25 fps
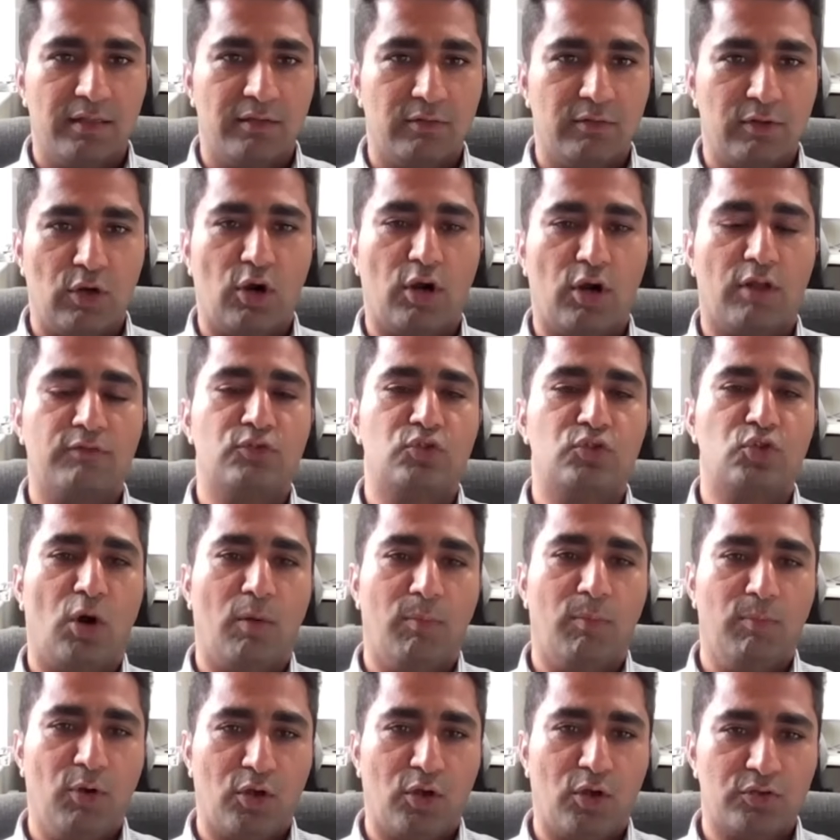with a lot of
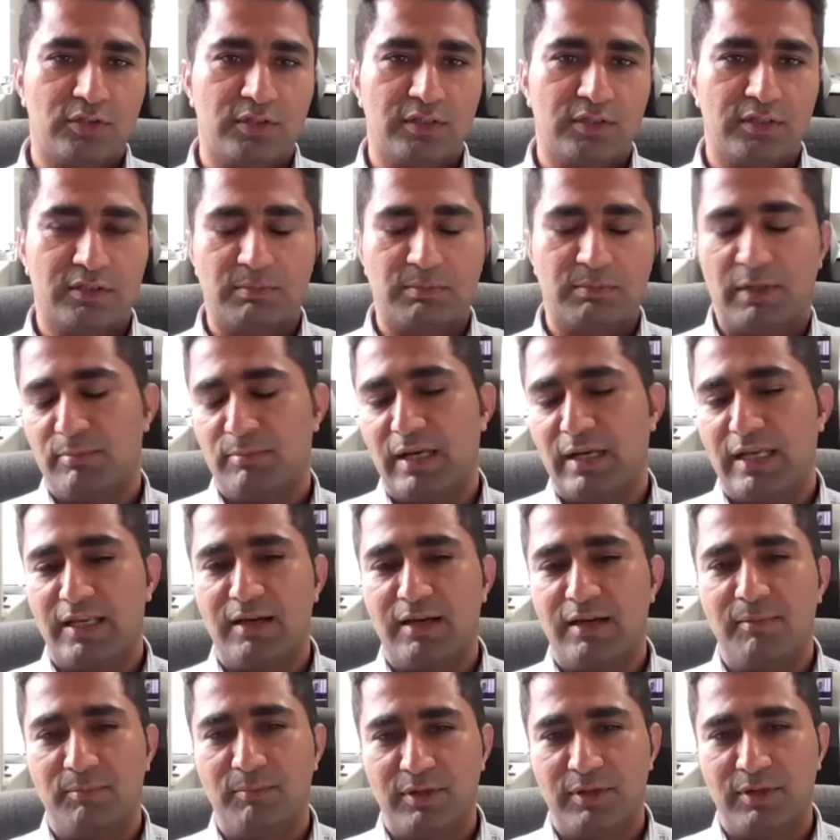job losses, but my
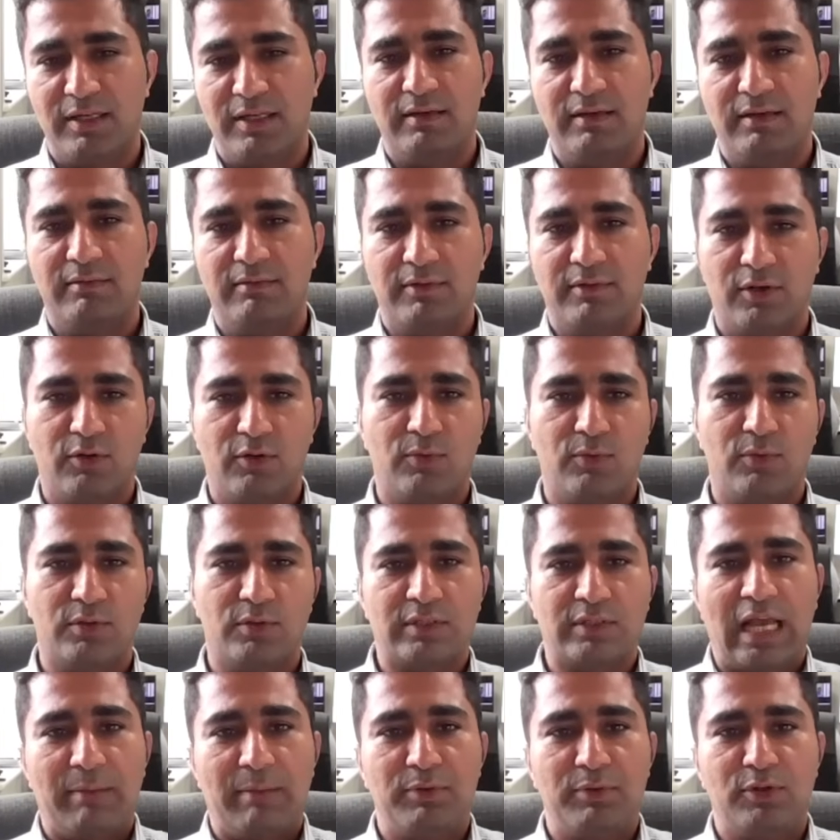company, you know, was
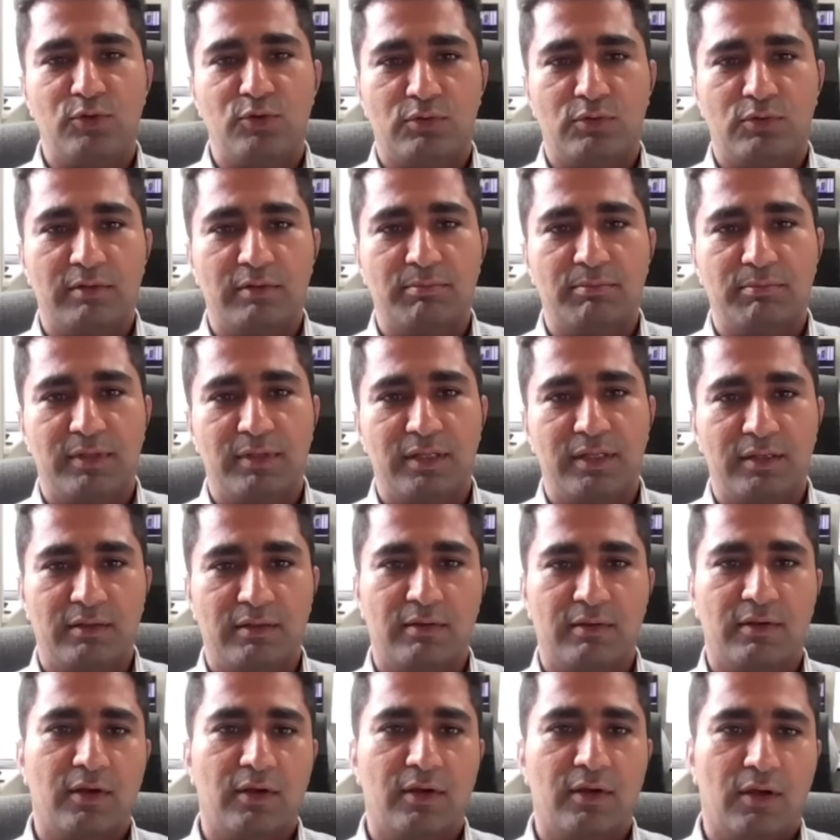happy to keep me
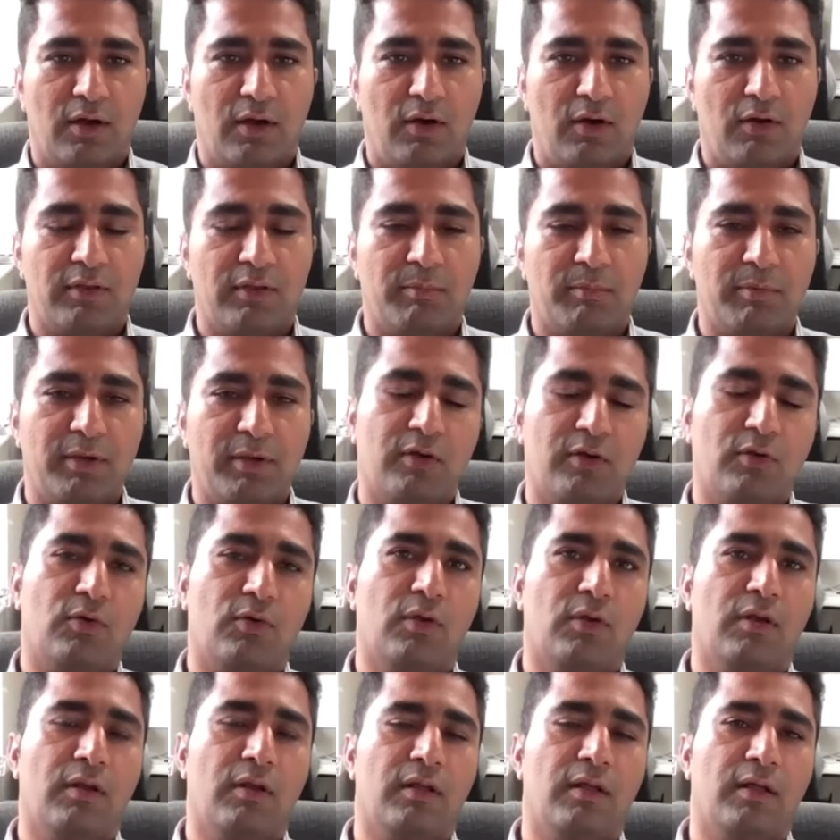on the
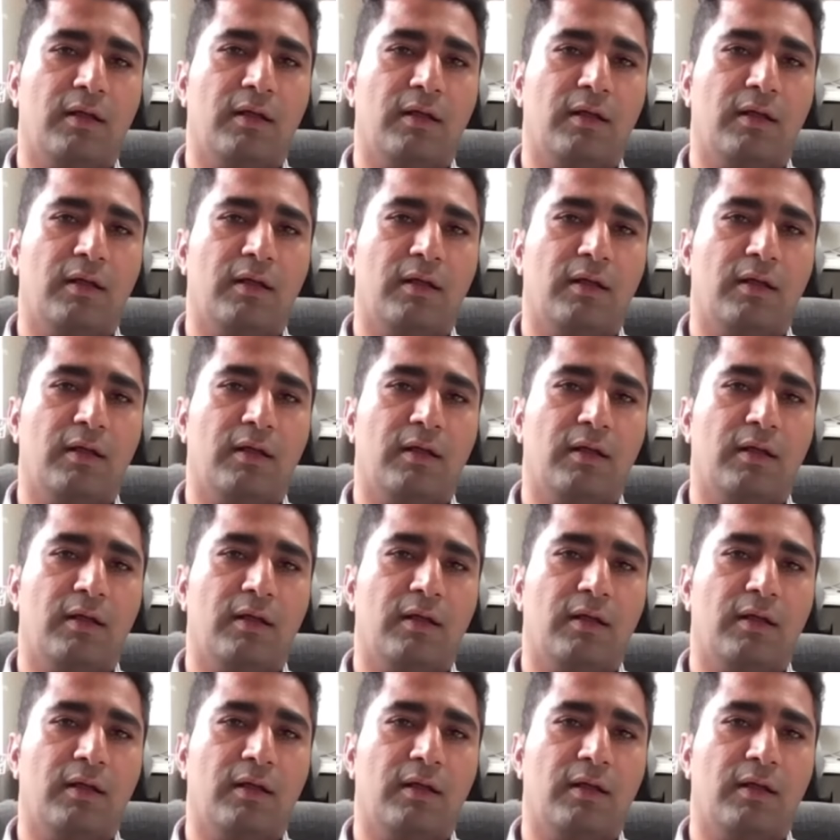payroll.